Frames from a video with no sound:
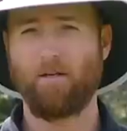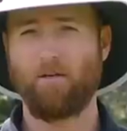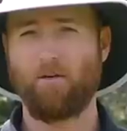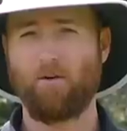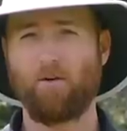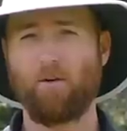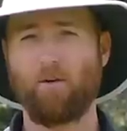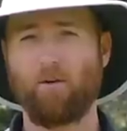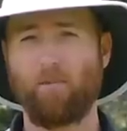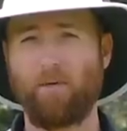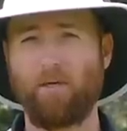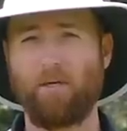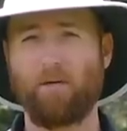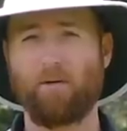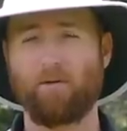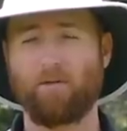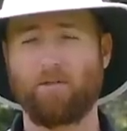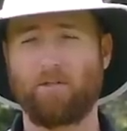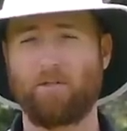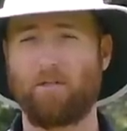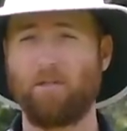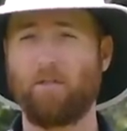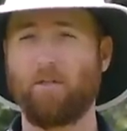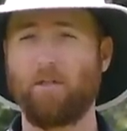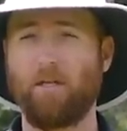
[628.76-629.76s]
you're gonna be able to
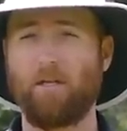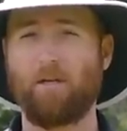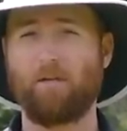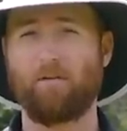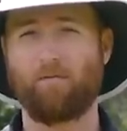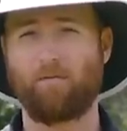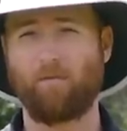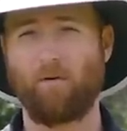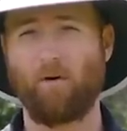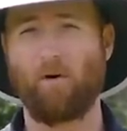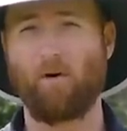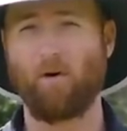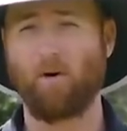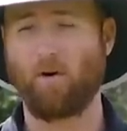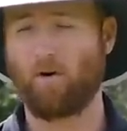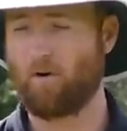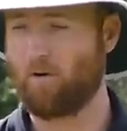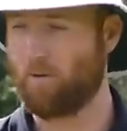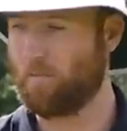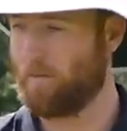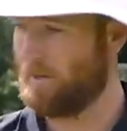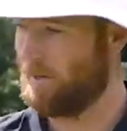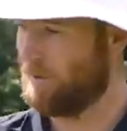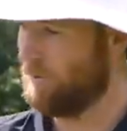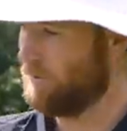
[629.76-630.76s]
still hit it far
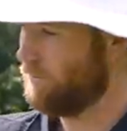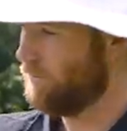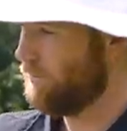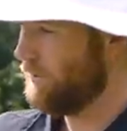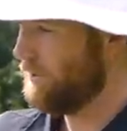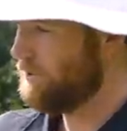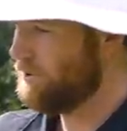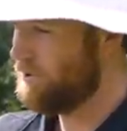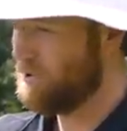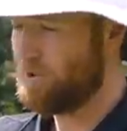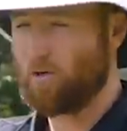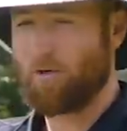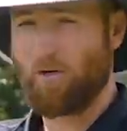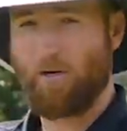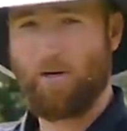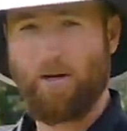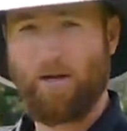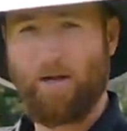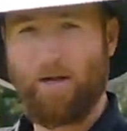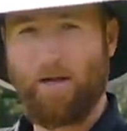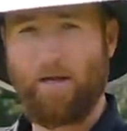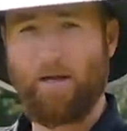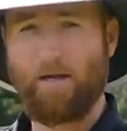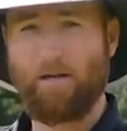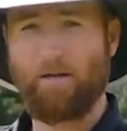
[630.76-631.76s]
no matter what your
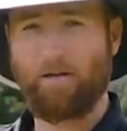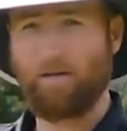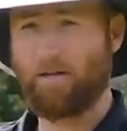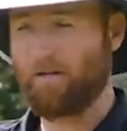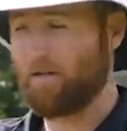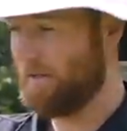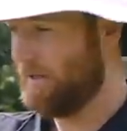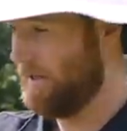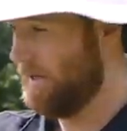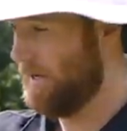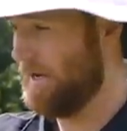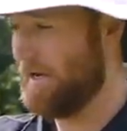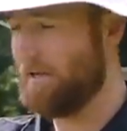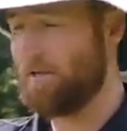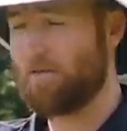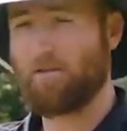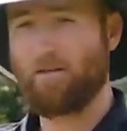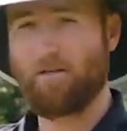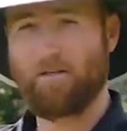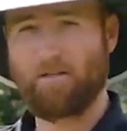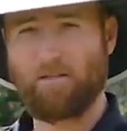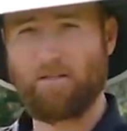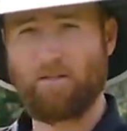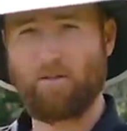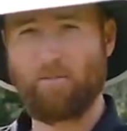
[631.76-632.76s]
hand height
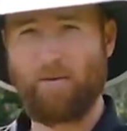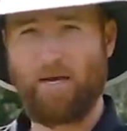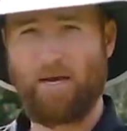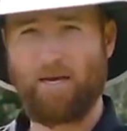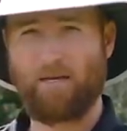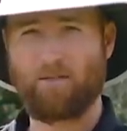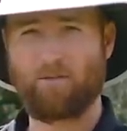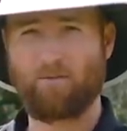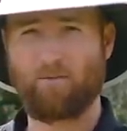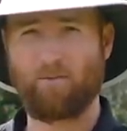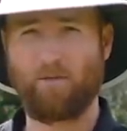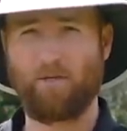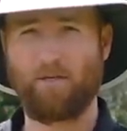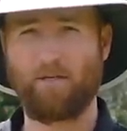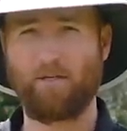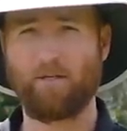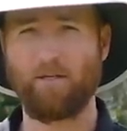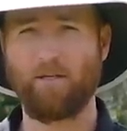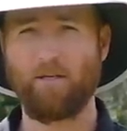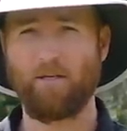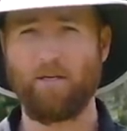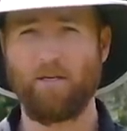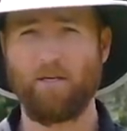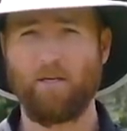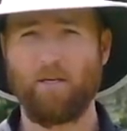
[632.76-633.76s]
is in the backswing.
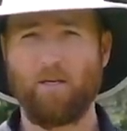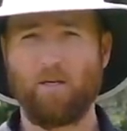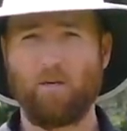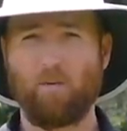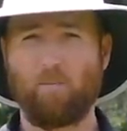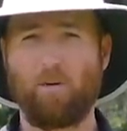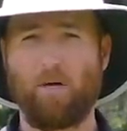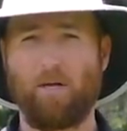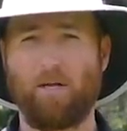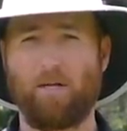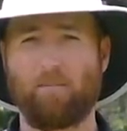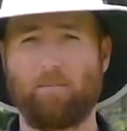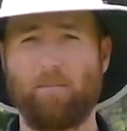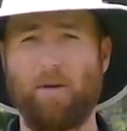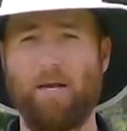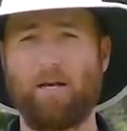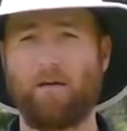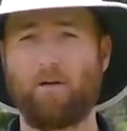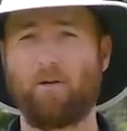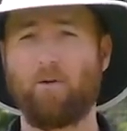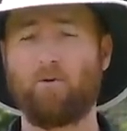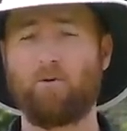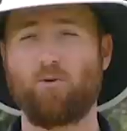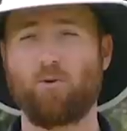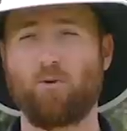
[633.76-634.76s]
But
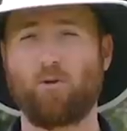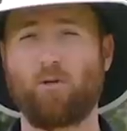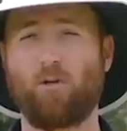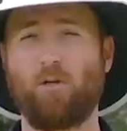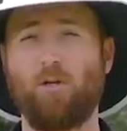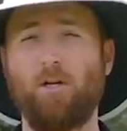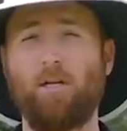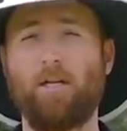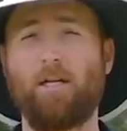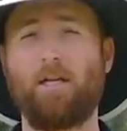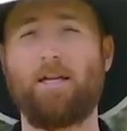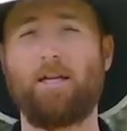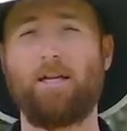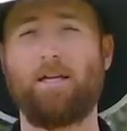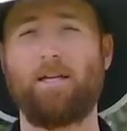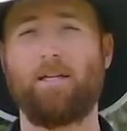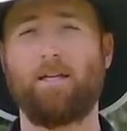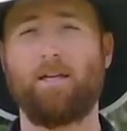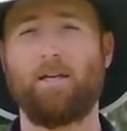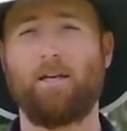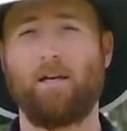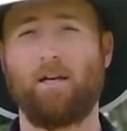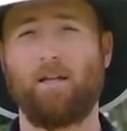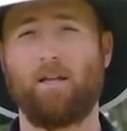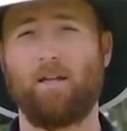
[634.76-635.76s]
Matt Kuchar could hit it
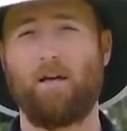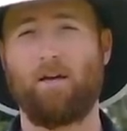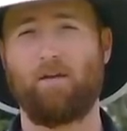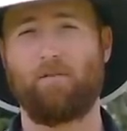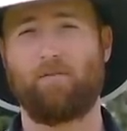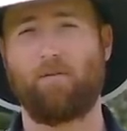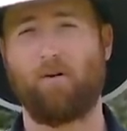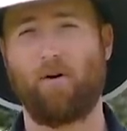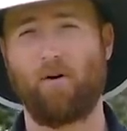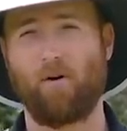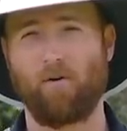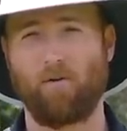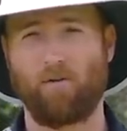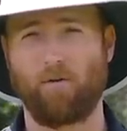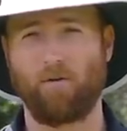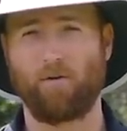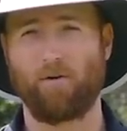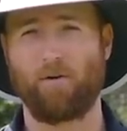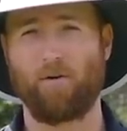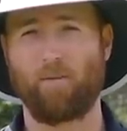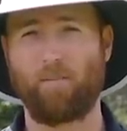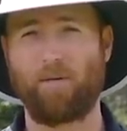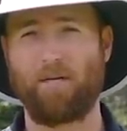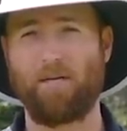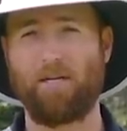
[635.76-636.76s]
a lot
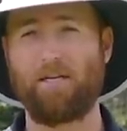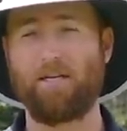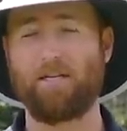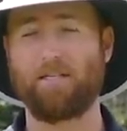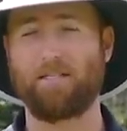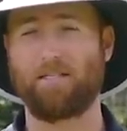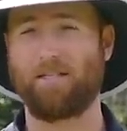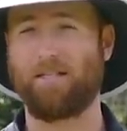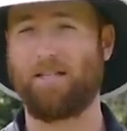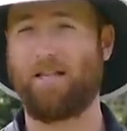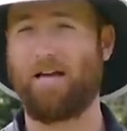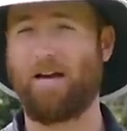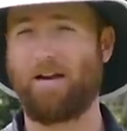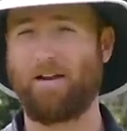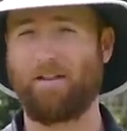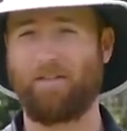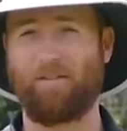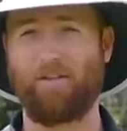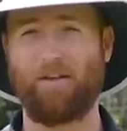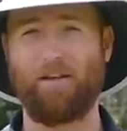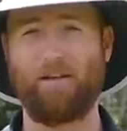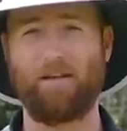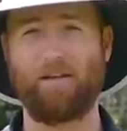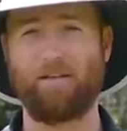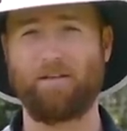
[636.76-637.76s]
farther. I mean, he does a lot of
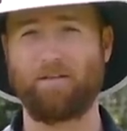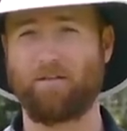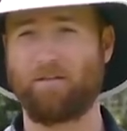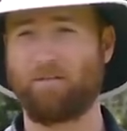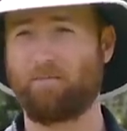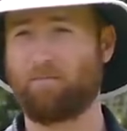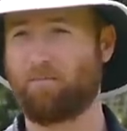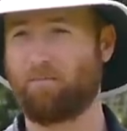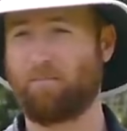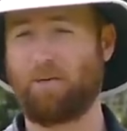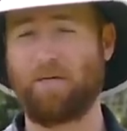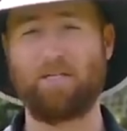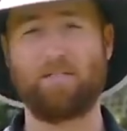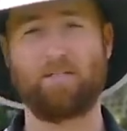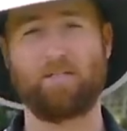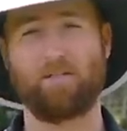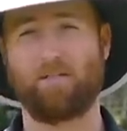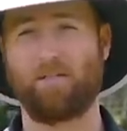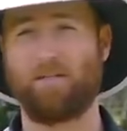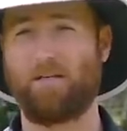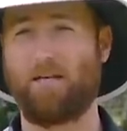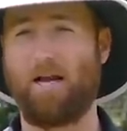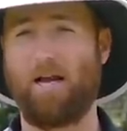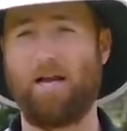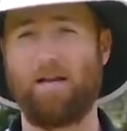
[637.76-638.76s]
things
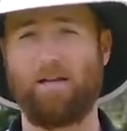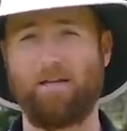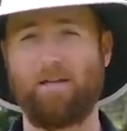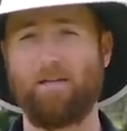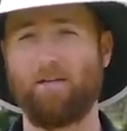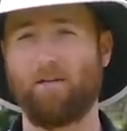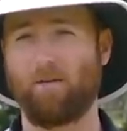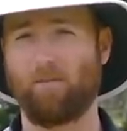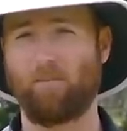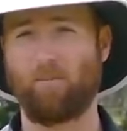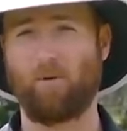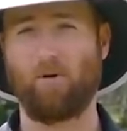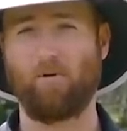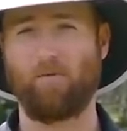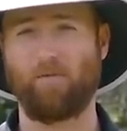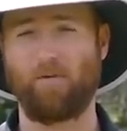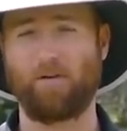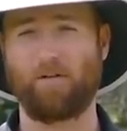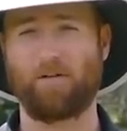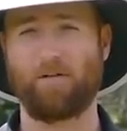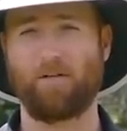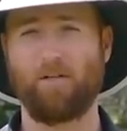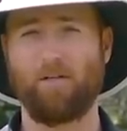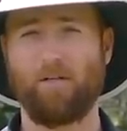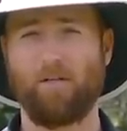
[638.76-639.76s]
basically ideal,
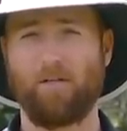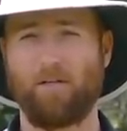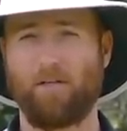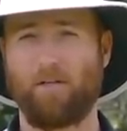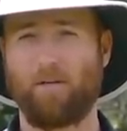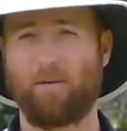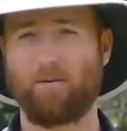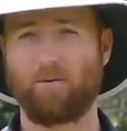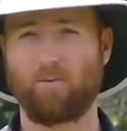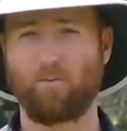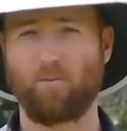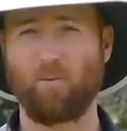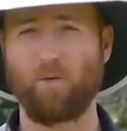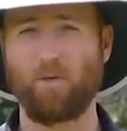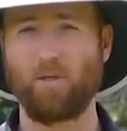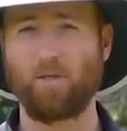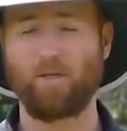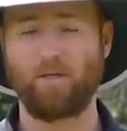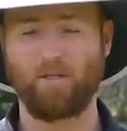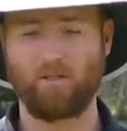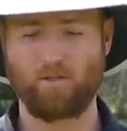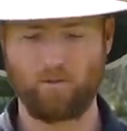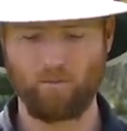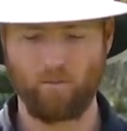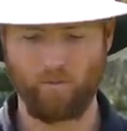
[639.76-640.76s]
perfect, and it's a really
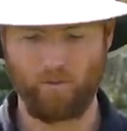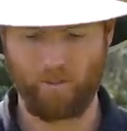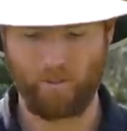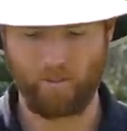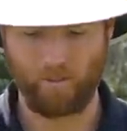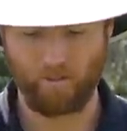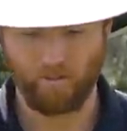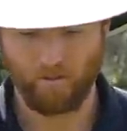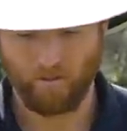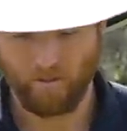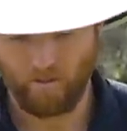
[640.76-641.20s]
good swing,